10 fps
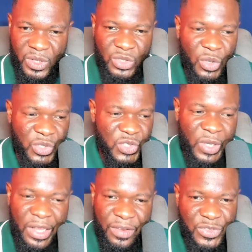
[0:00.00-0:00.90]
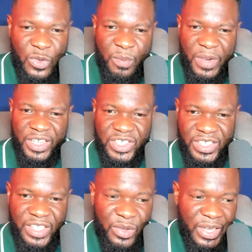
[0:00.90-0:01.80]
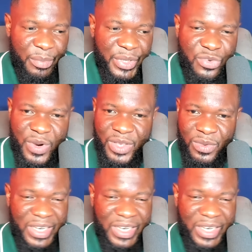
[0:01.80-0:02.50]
Those you love so much, they're going to betray you.